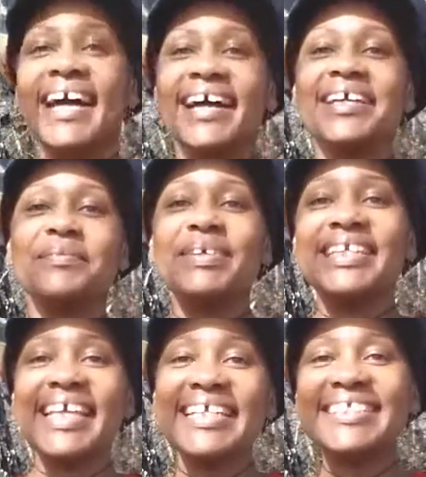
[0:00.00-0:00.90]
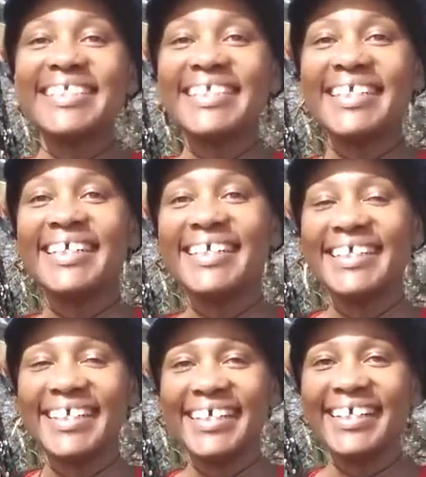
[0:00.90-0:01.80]
I am in nature,
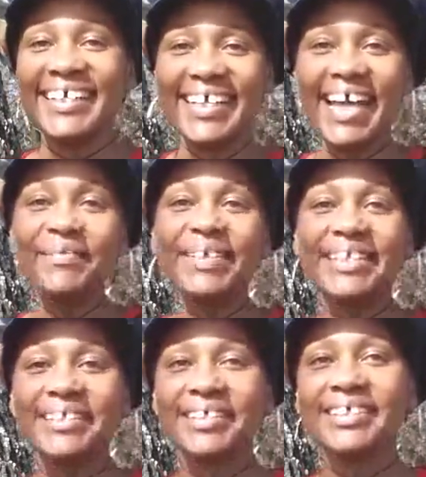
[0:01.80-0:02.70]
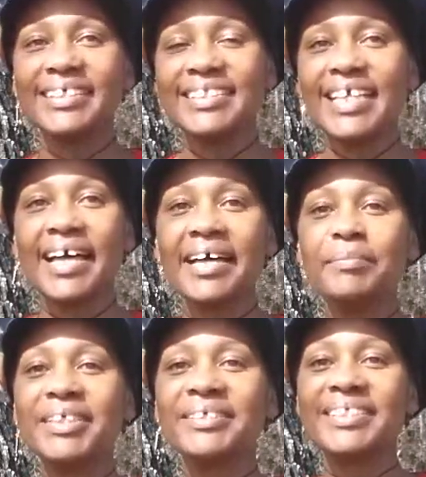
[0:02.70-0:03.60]
having a good
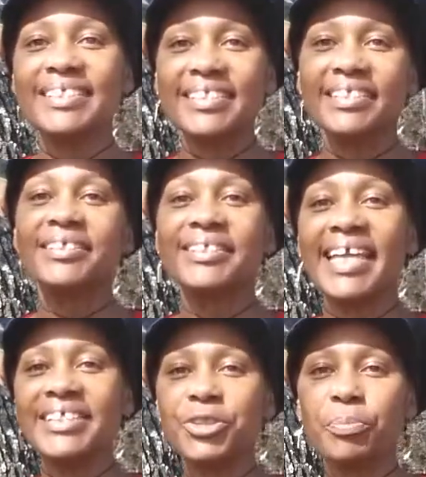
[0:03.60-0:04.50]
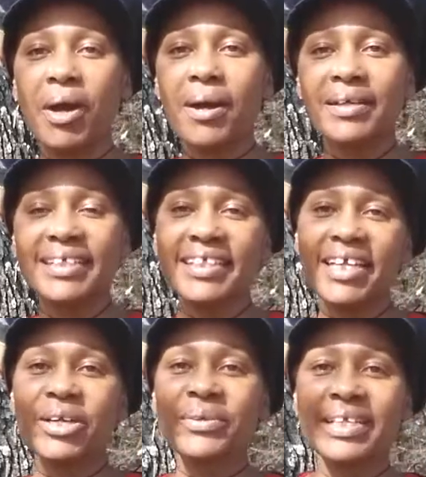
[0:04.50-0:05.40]
time. There's this little nature park in the
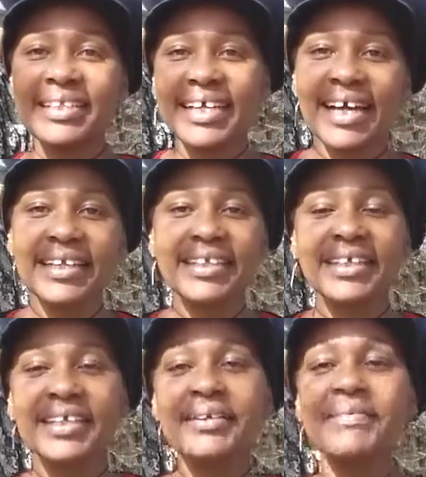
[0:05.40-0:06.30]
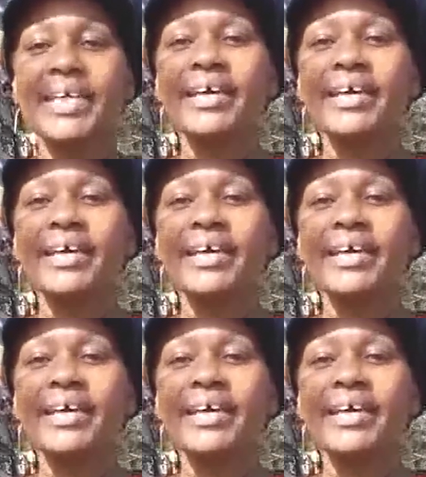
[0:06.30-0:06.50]
area that I live.